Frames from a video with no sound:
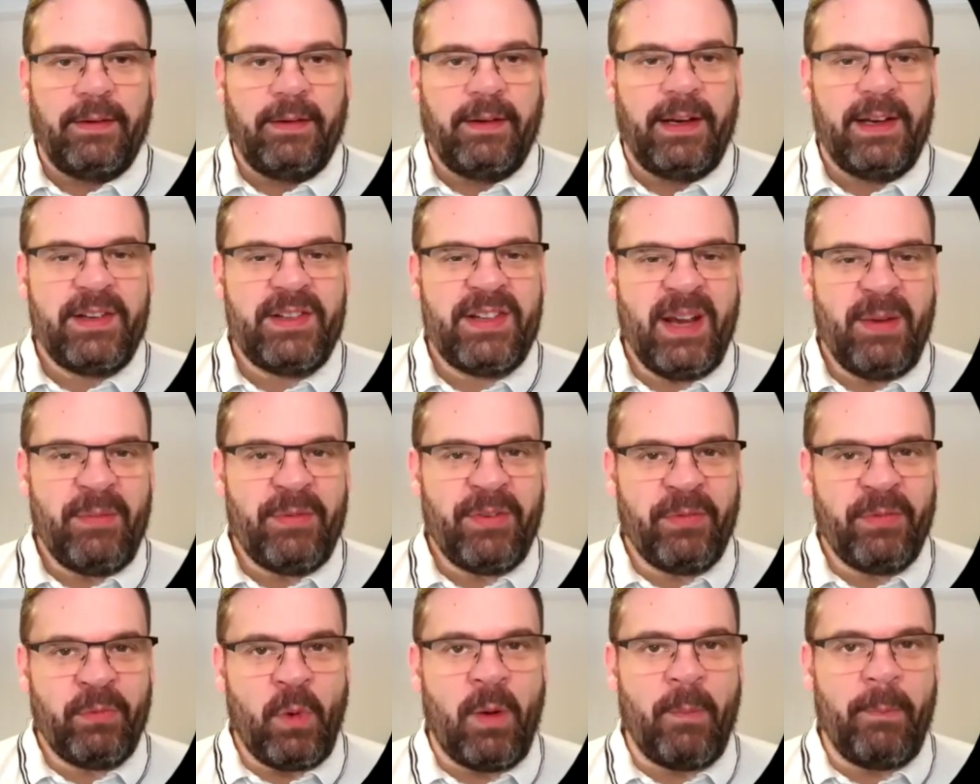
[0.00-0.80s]
In terms
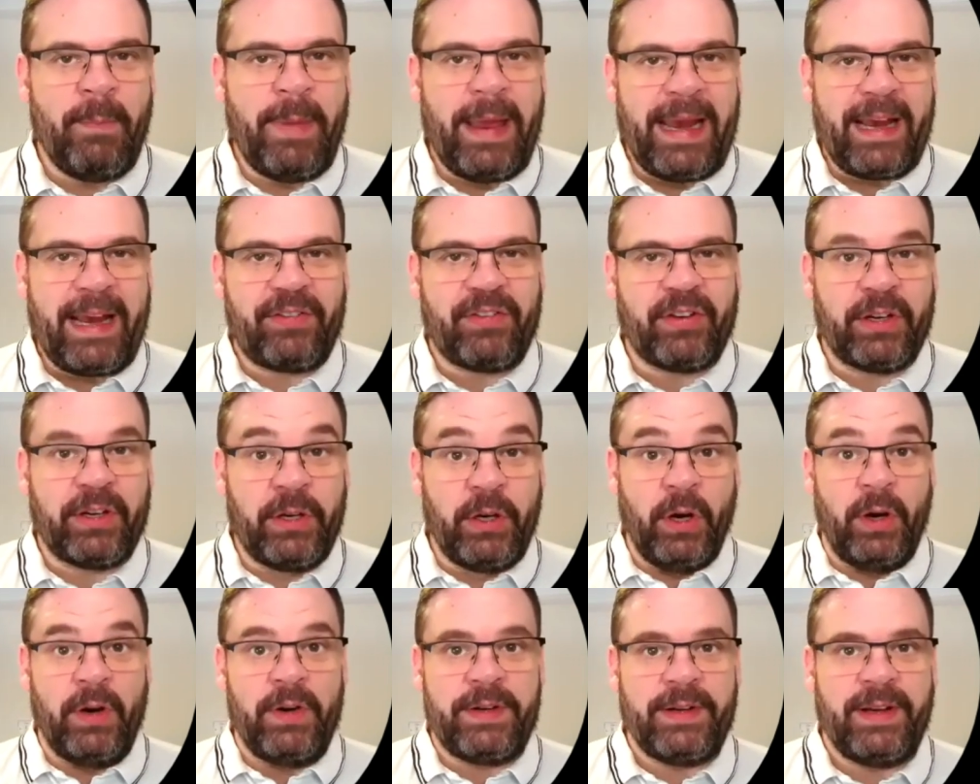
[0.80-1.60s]
of what makes a
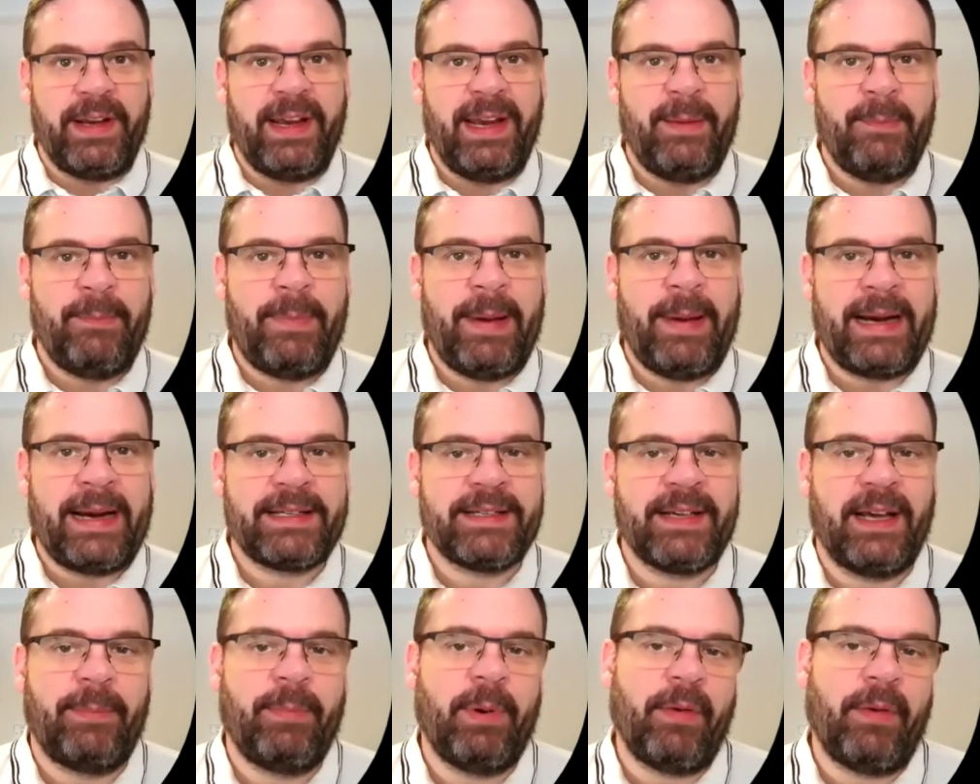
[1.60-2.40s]
good impact
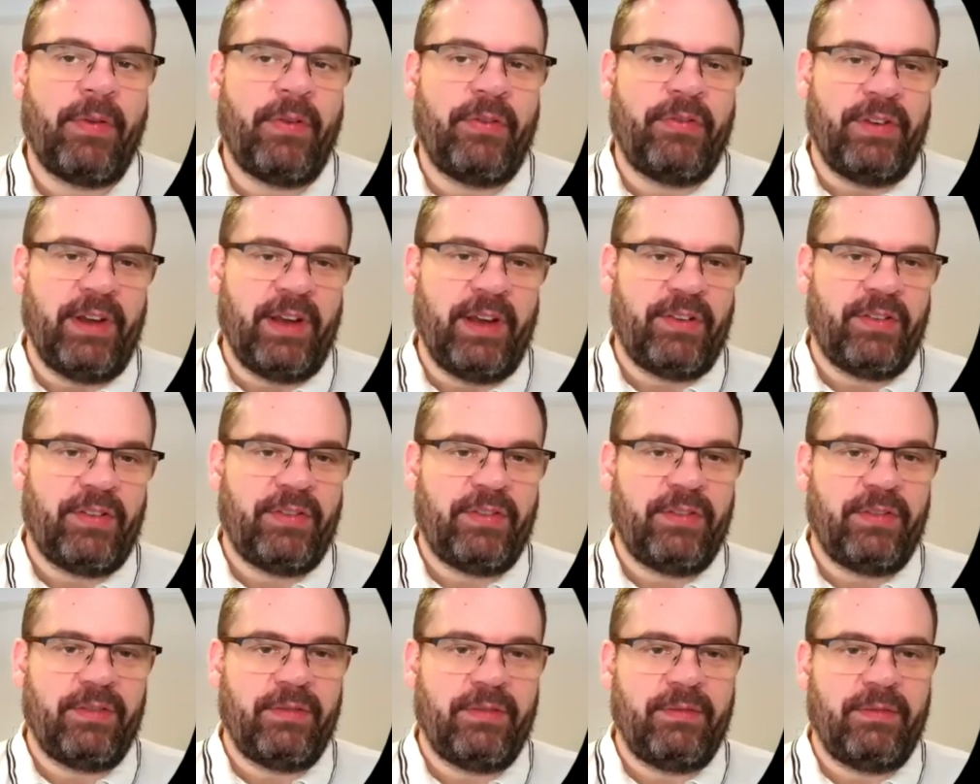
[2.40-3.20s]

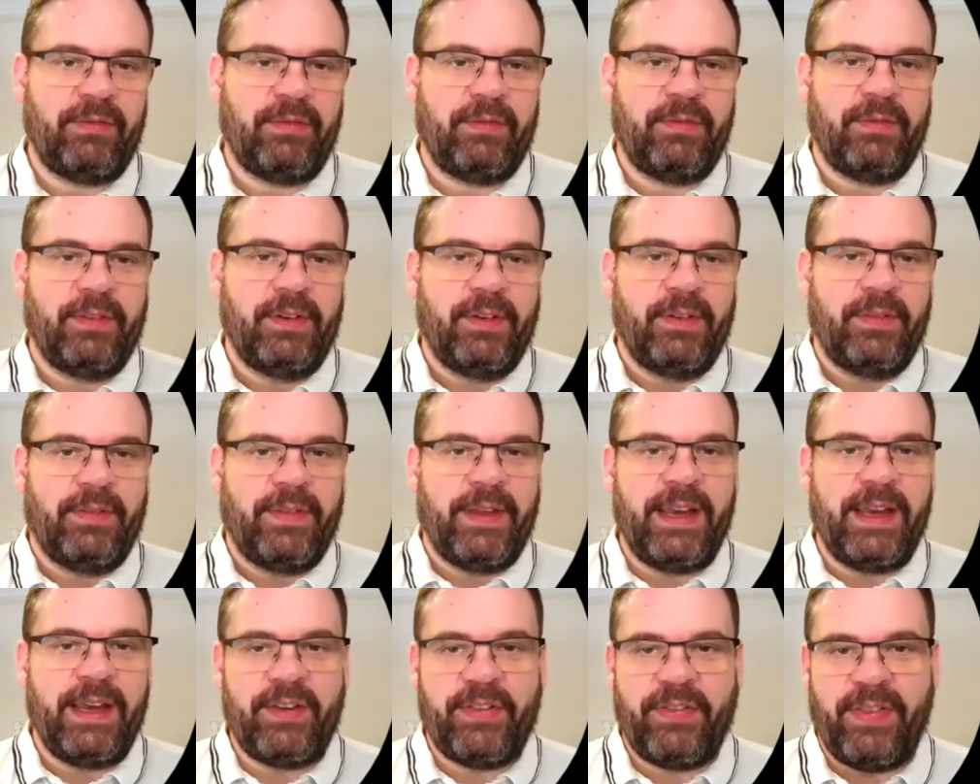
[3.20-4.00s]
hypothesis,
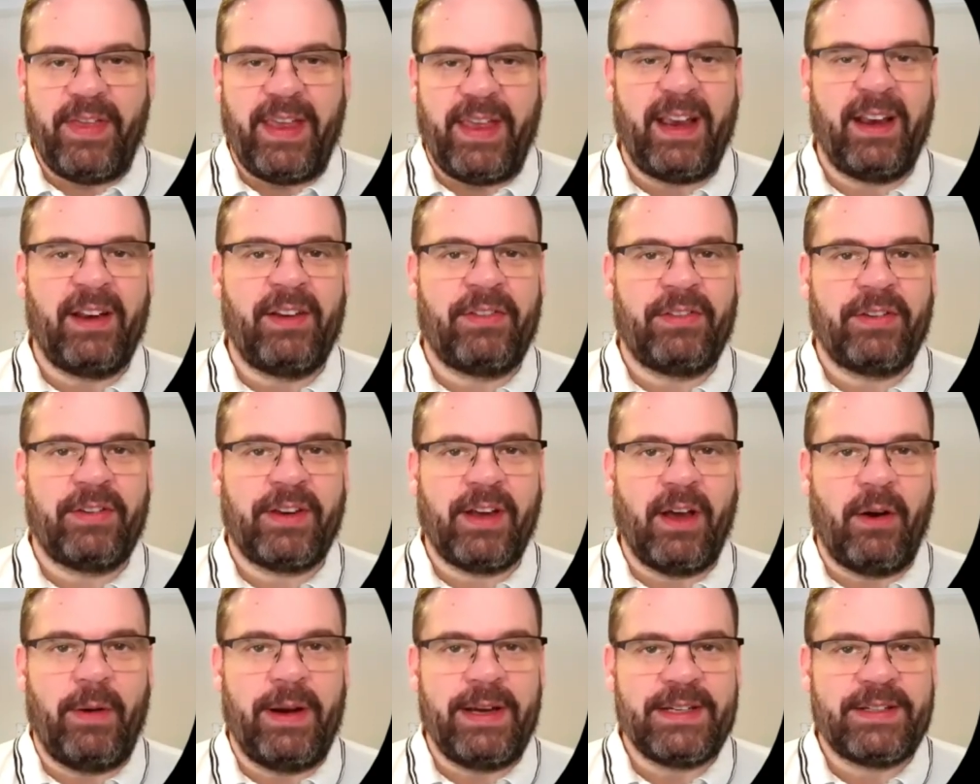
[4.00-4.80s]
these things
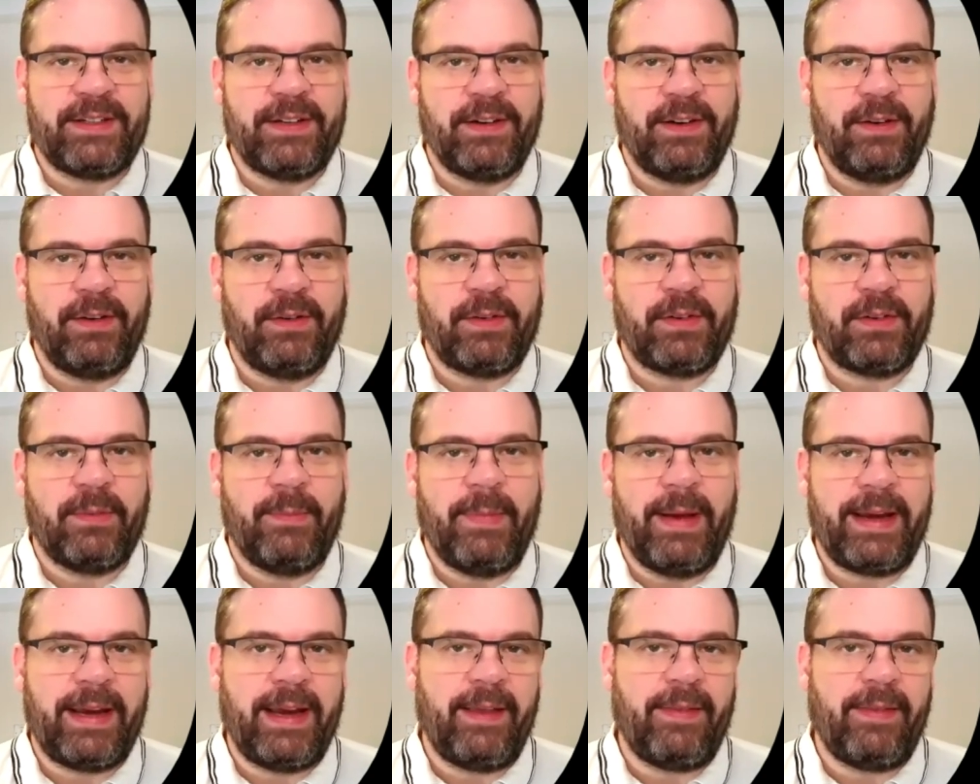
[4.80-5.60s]
go into
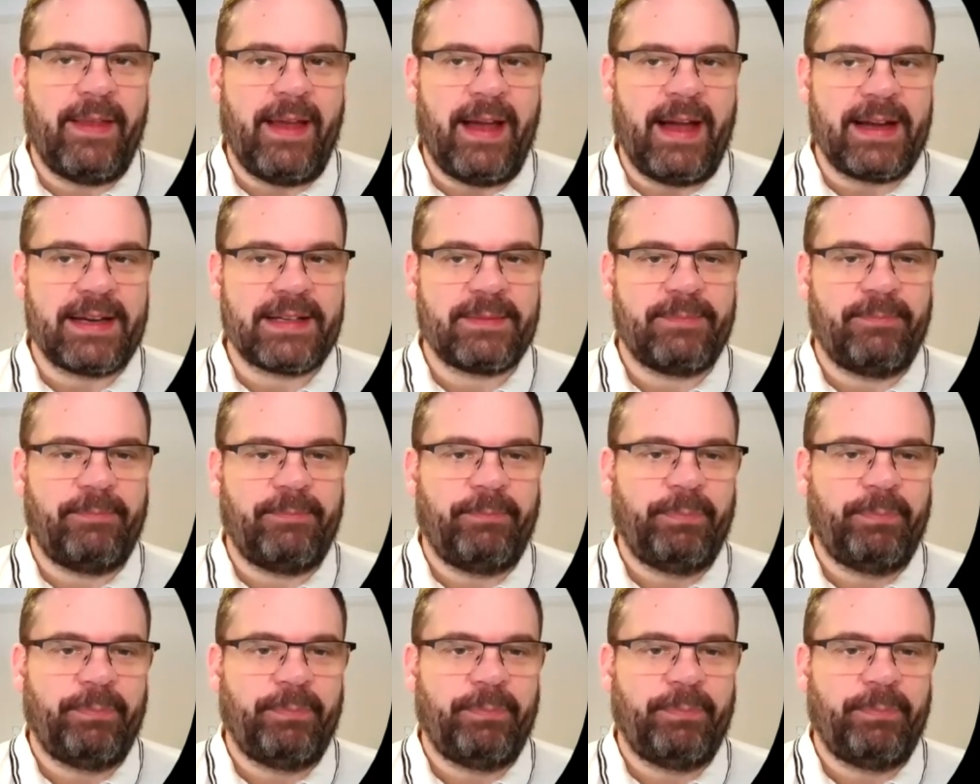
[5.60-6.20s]
making that.